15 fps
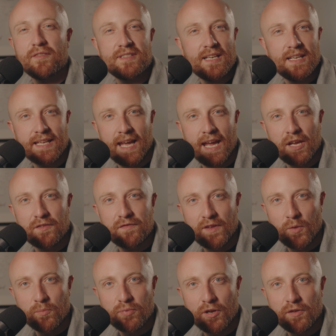a dedicated
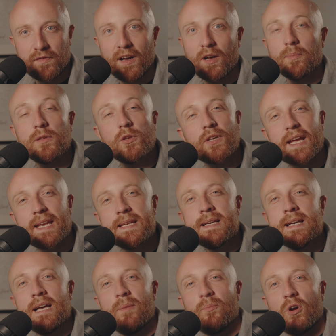film profile plugin
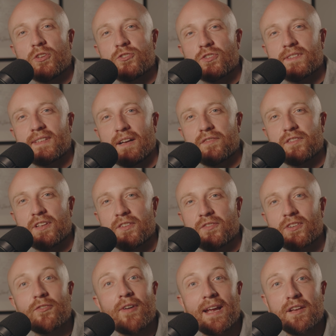but are just after
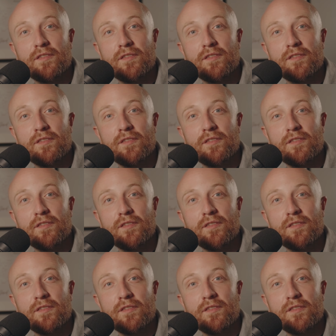the grain